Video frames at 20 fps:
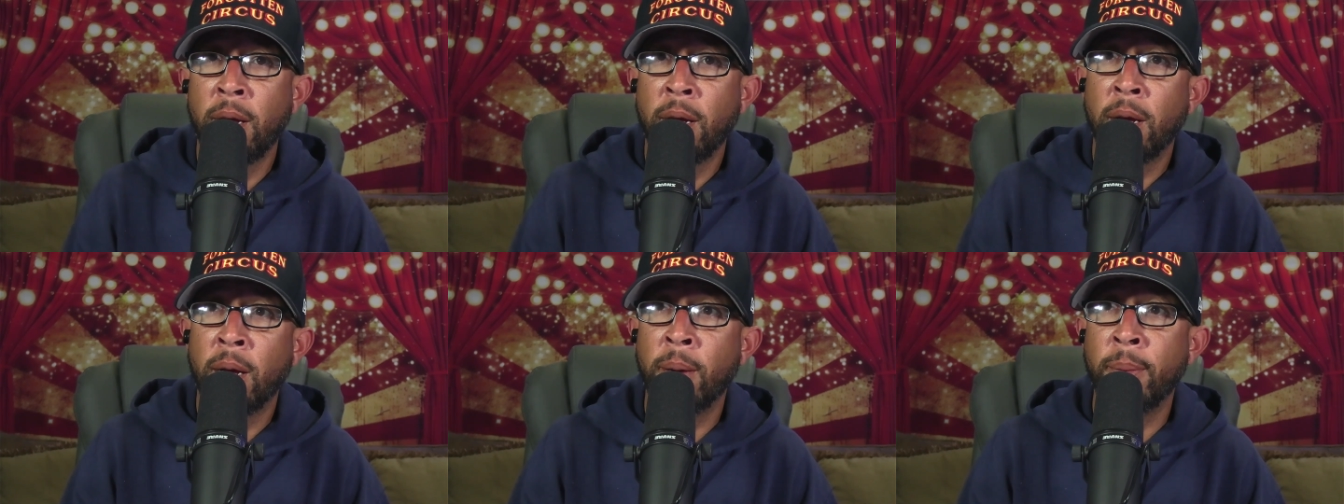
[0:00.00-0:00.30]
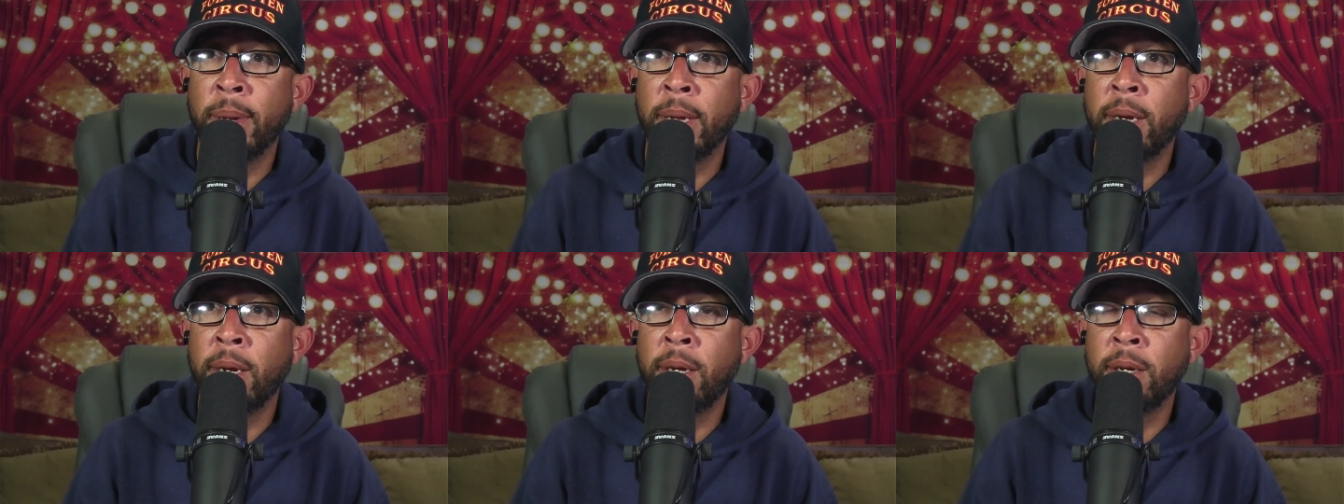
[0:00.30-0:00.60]
I
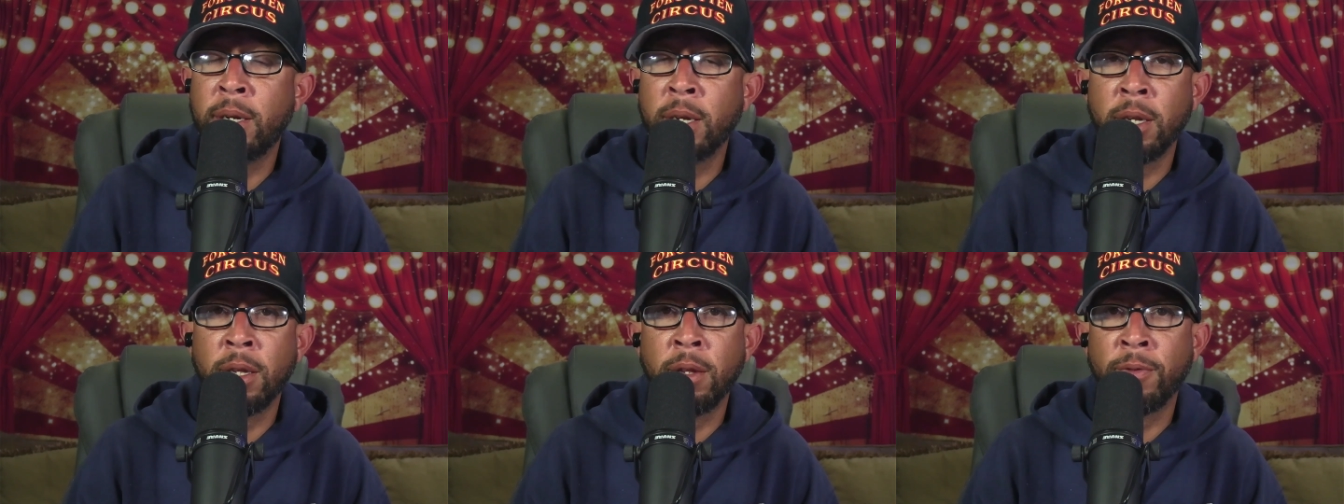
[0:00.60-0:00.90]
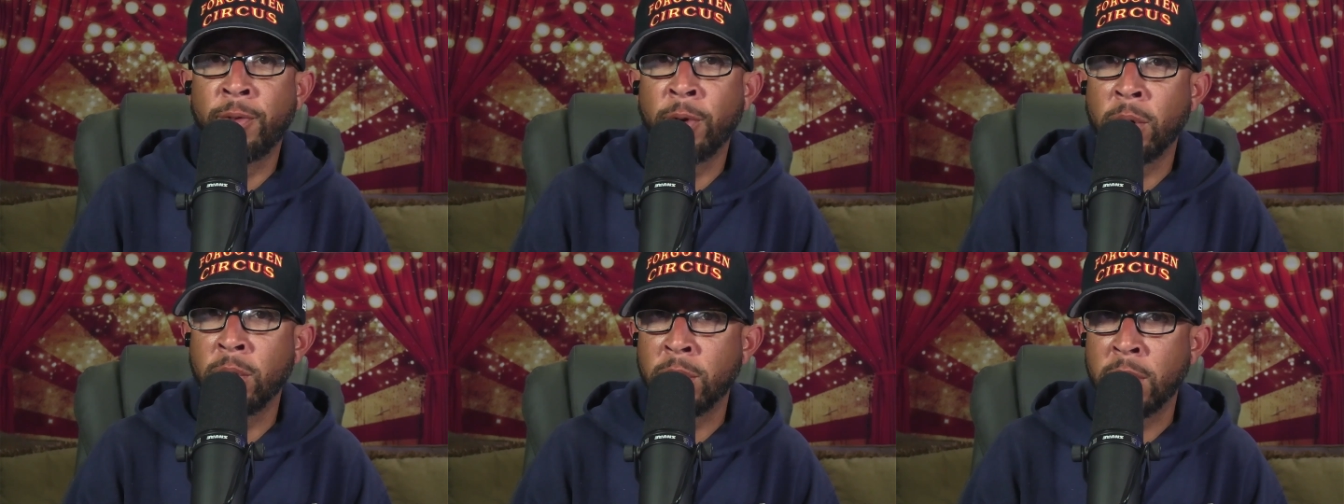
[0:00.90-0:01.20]
mean, he did the
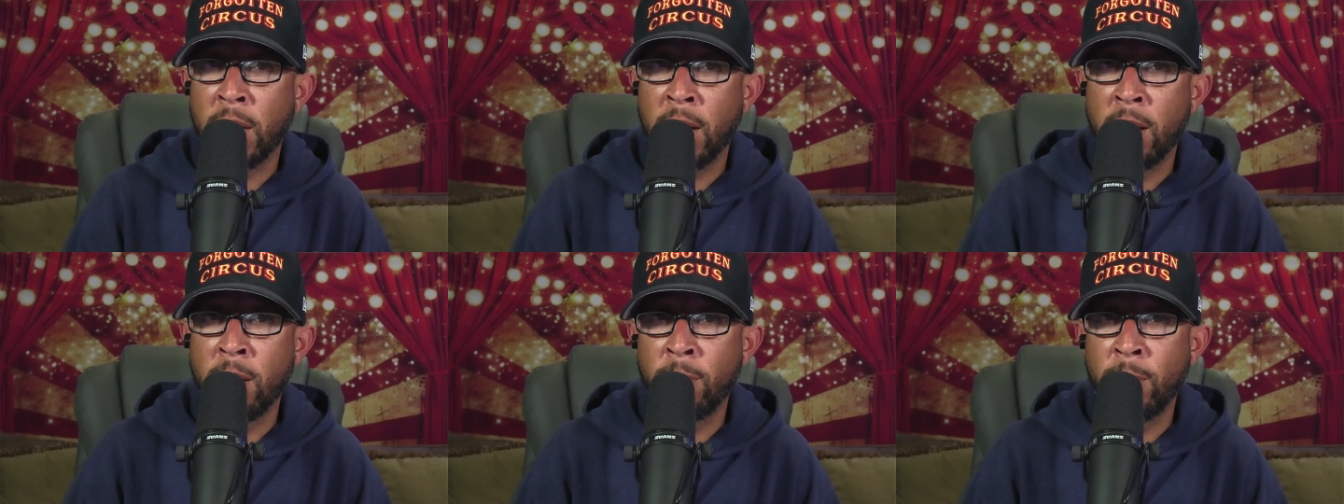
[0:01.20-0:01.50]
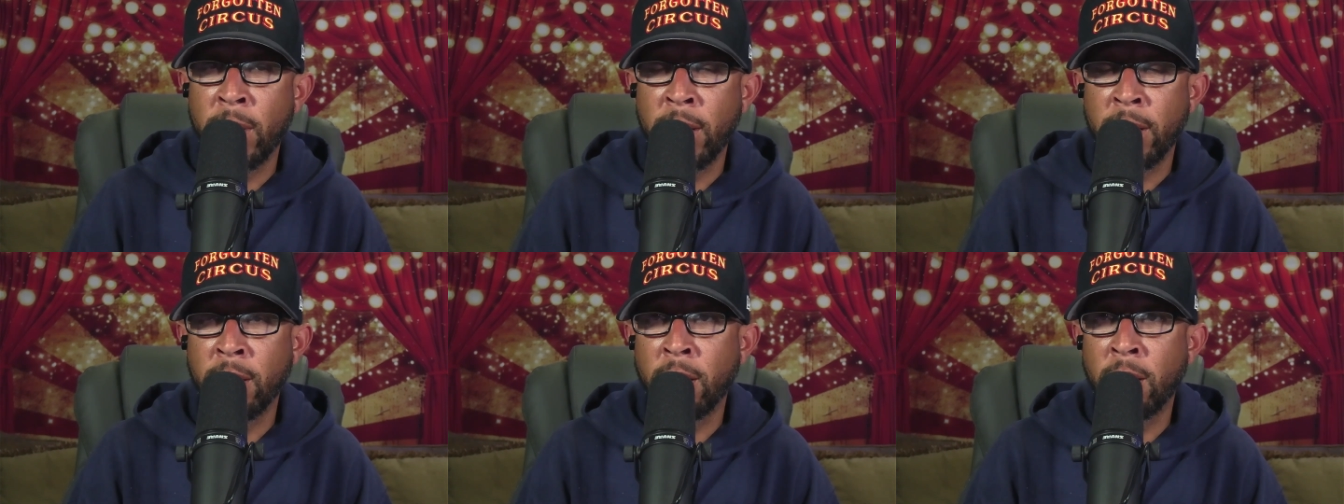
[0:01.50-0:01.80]
first Iron
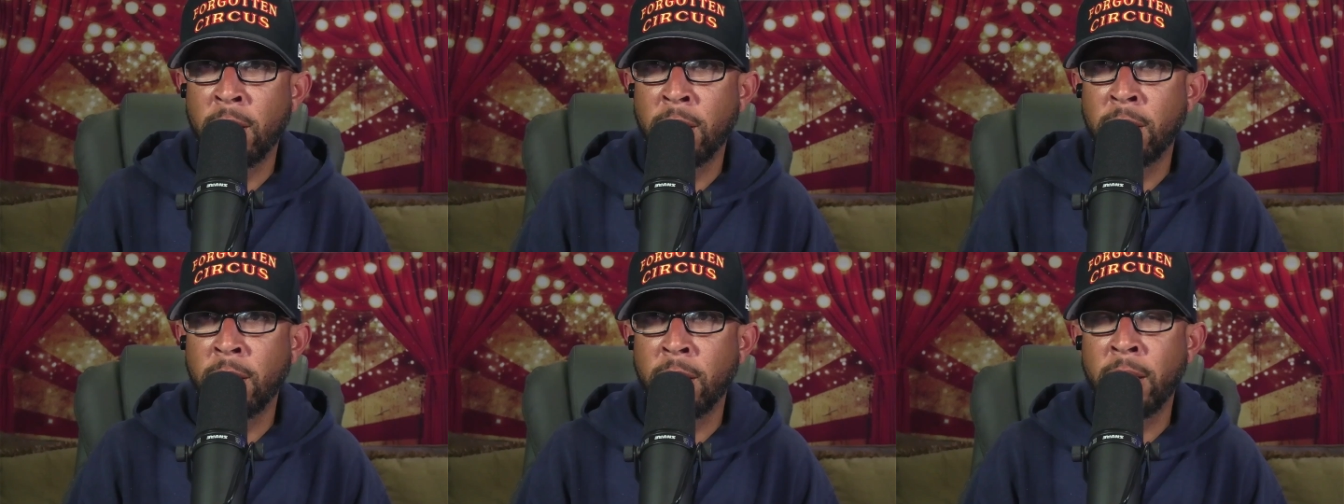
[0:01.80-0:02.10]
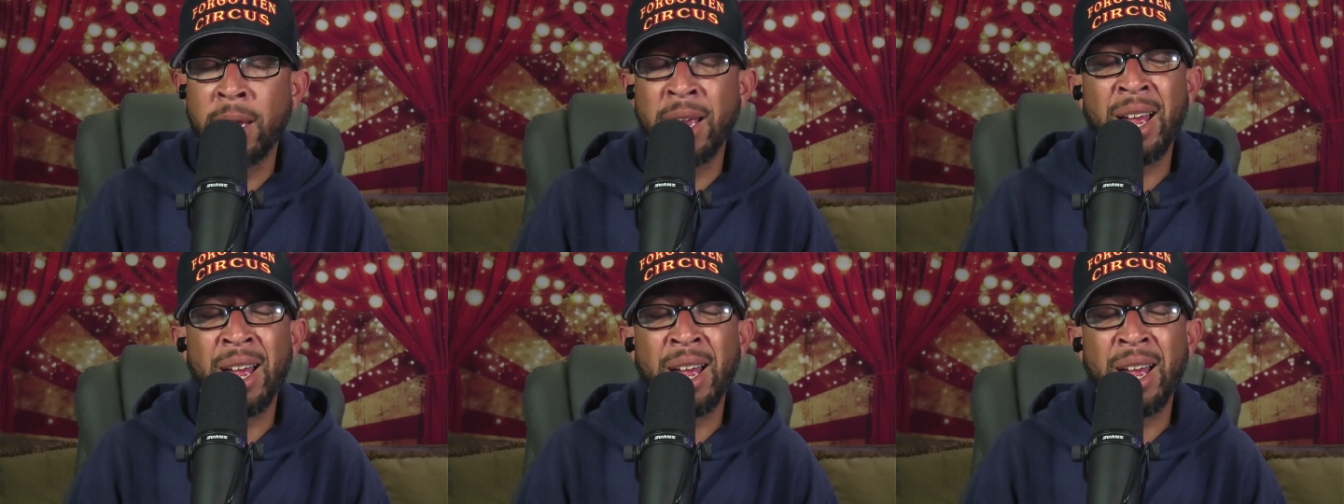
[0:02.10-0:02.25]
Man 100.